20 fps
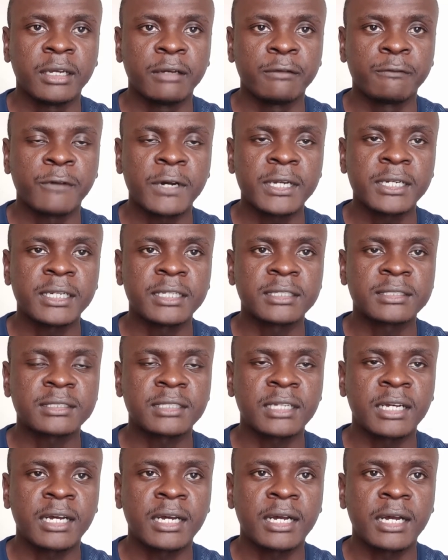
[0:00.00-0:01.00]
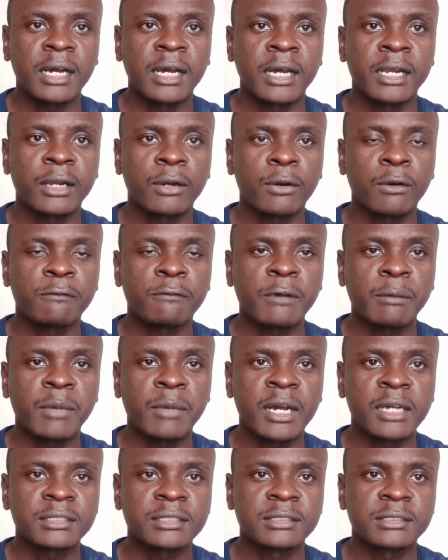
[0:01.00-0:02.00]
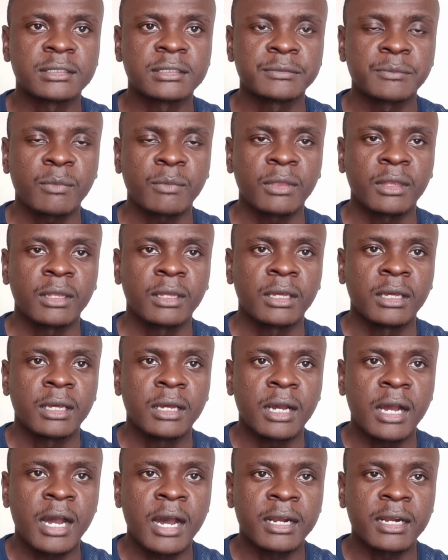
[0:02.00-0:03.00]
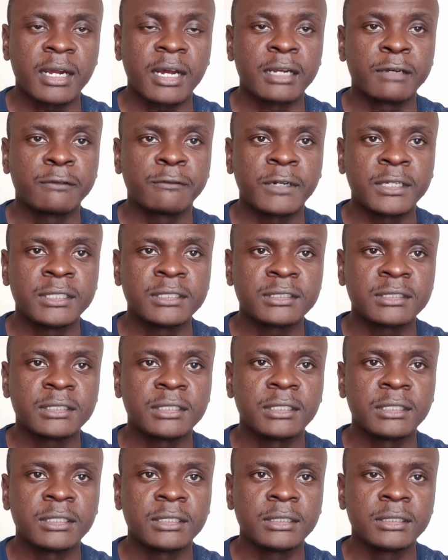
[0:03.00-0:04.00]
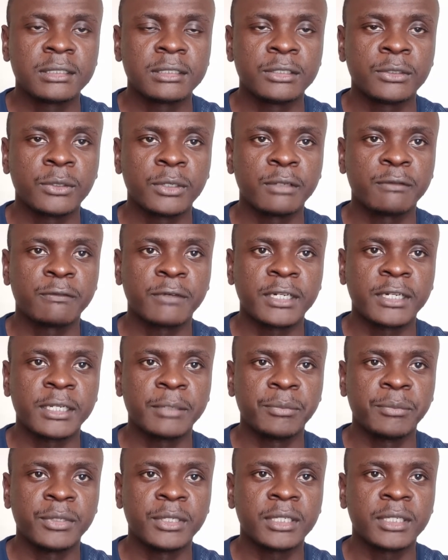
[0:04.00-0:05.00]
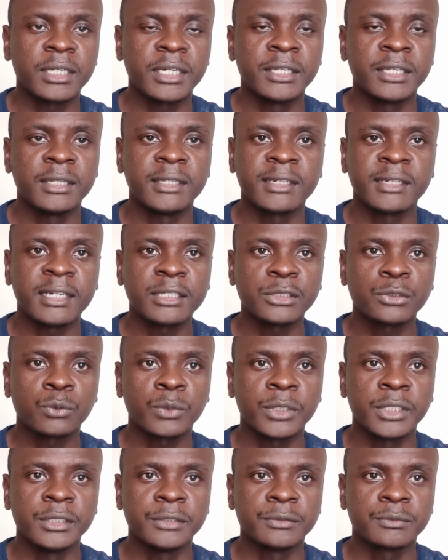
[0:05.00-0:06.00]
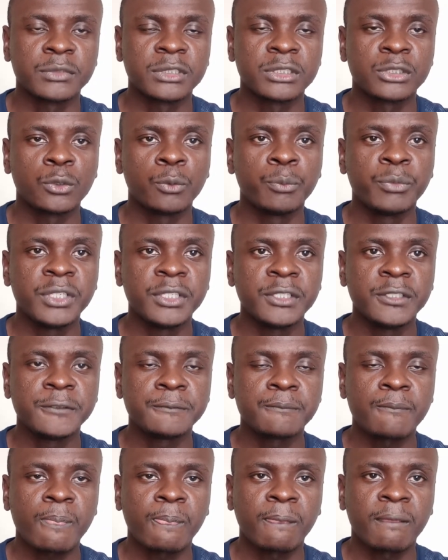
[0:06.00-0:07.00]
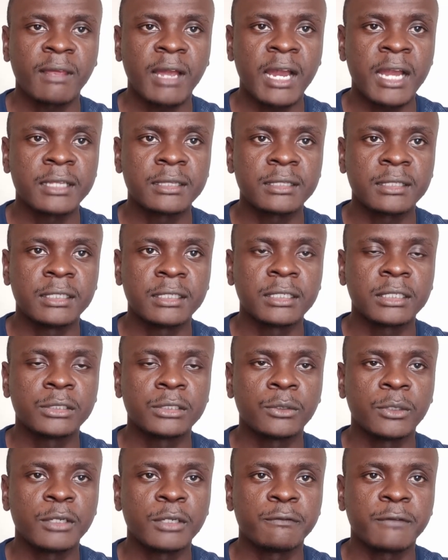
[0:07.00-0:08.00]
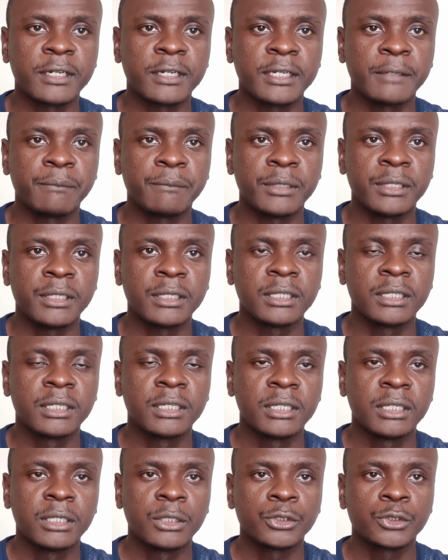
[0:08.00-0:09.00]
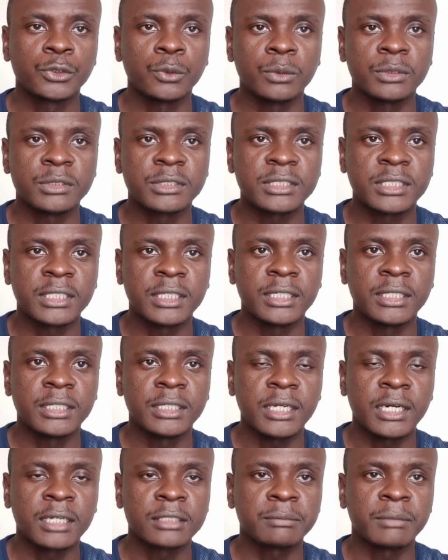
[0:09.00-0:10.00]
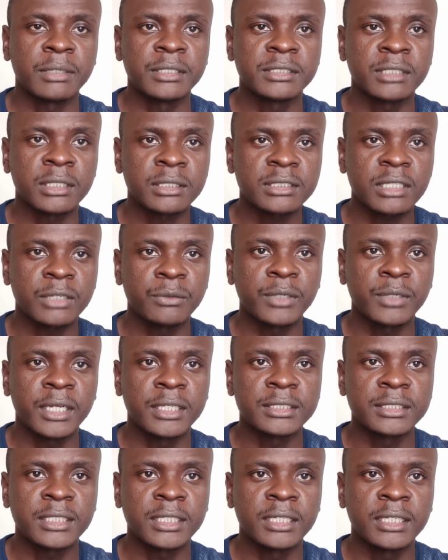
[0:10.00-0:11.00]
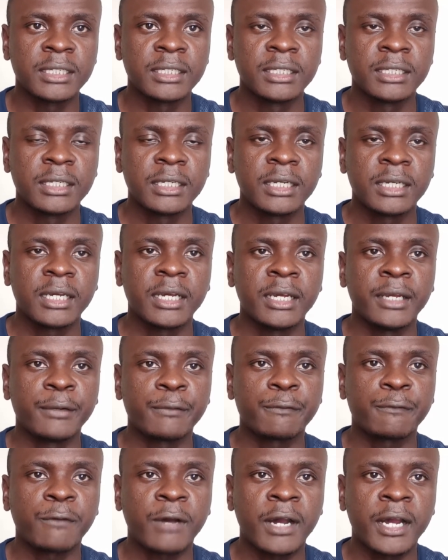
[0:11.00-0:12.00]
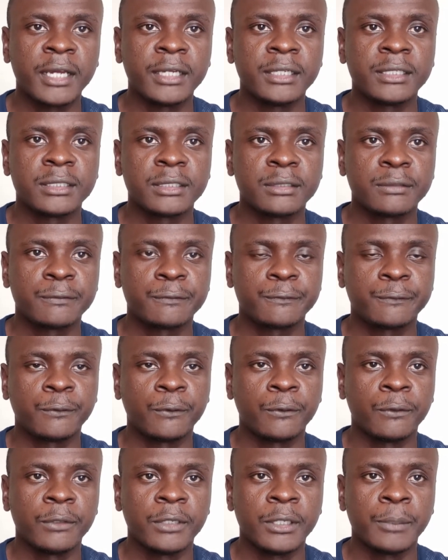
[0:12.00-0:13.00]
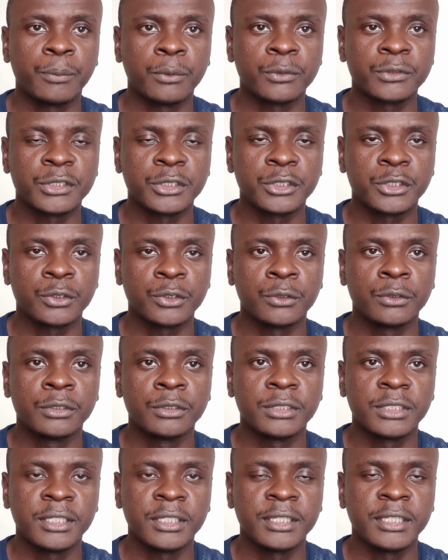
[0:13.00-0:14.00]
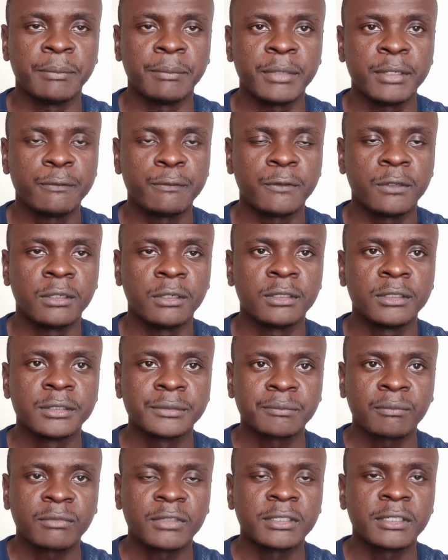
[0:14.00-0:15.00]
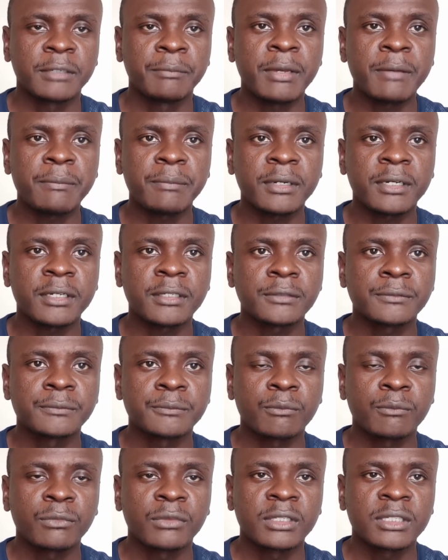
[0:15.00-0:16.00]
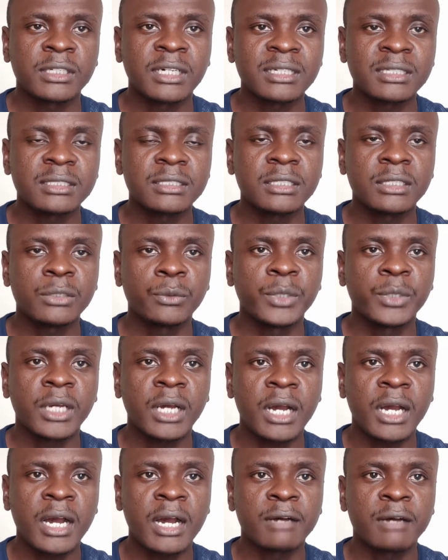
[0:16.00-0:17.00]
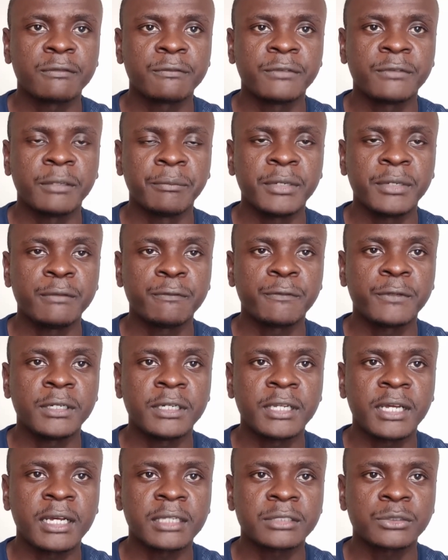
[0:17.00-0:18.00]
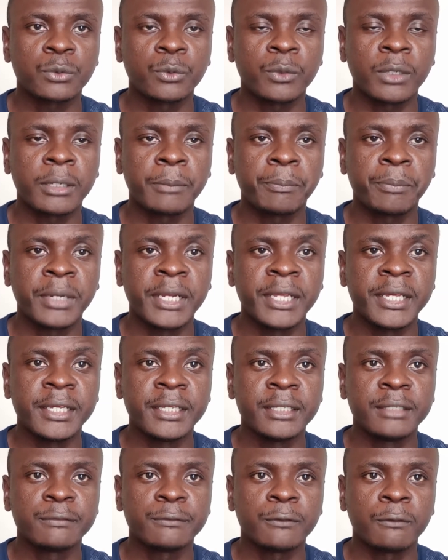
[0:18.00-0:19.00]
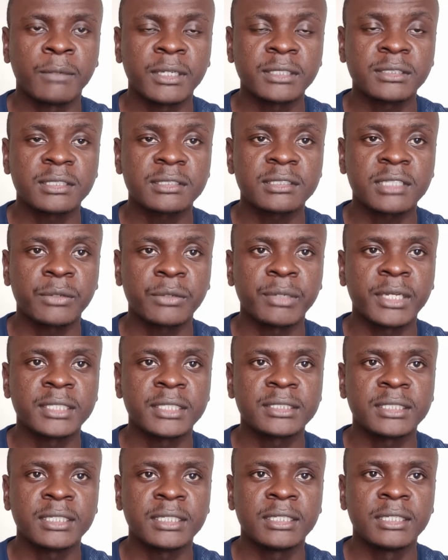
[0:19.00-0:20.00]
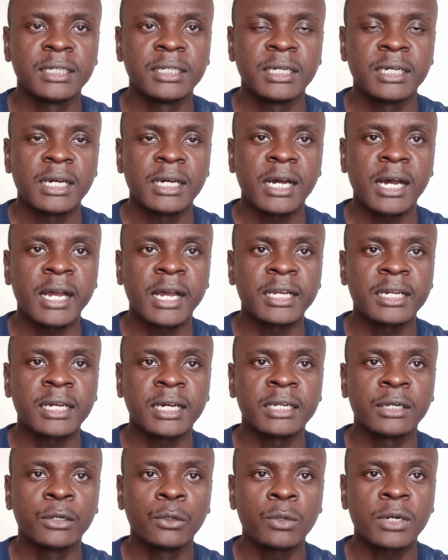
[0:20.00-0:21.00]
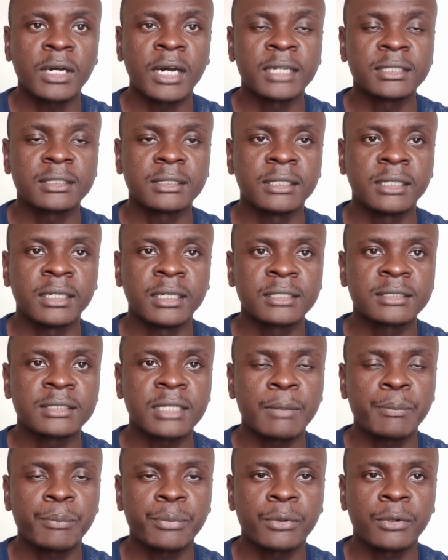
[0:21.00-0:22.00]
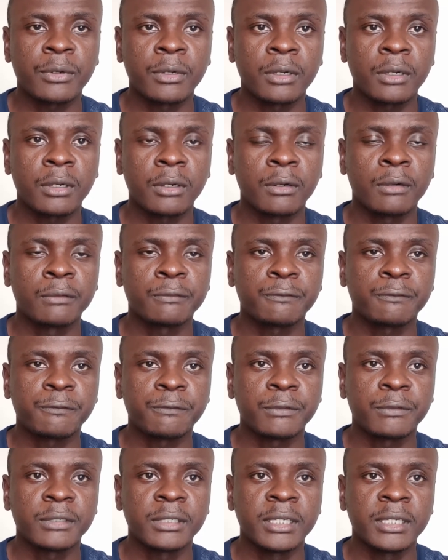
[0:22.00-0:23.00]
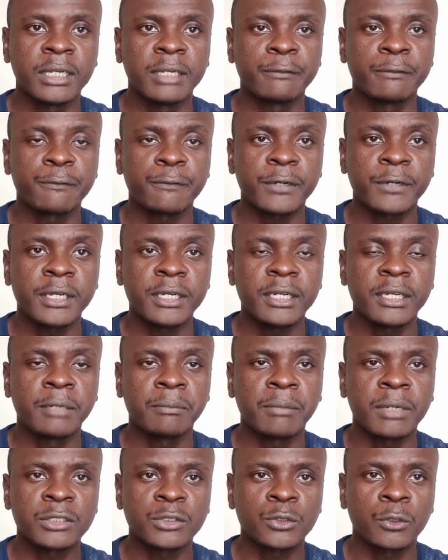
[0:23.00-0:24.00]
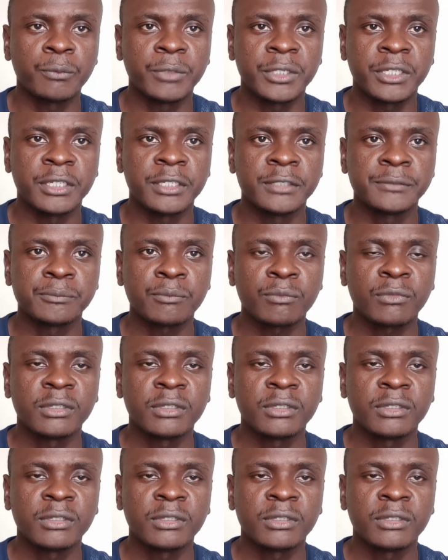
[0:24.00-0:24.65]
Van der Sar and Overmars are advising Donny van de Beek in the right way. To me, I think Donny van de Beek should stay at Manchester United and fight for a position in the midfield. Remember, currently we have the midfielders who are playing for Manchester United. I can look at the example of Fred and McTominay.